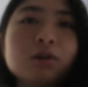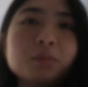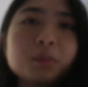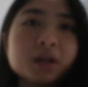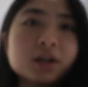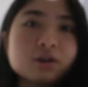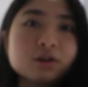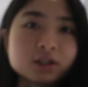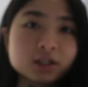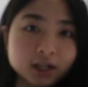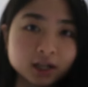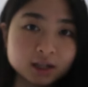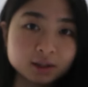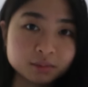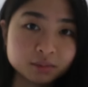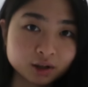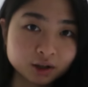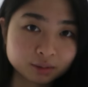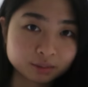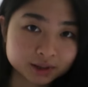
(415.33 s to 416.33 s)
Oh my gosh, I
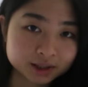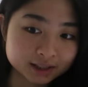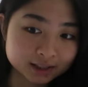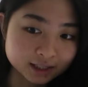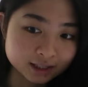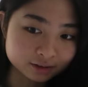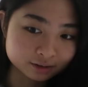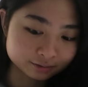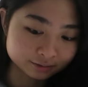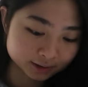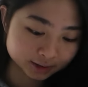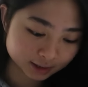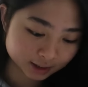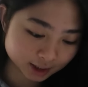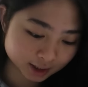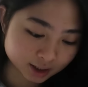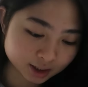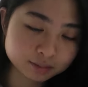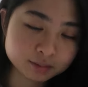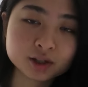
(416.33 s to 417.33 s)
am obsessed with it.
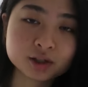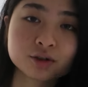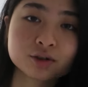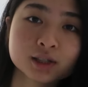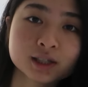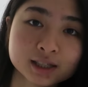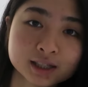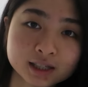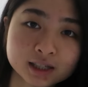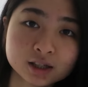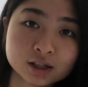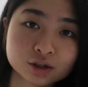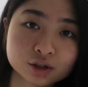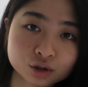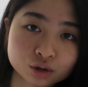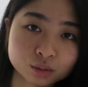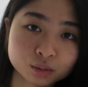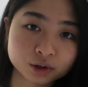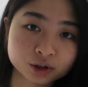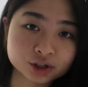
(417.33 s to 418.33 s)
It keeps your skin
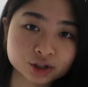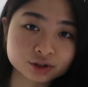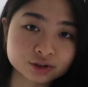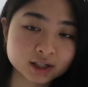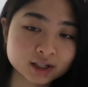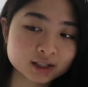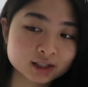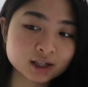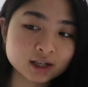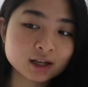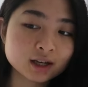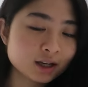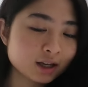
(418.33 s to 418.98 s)
so moisturized.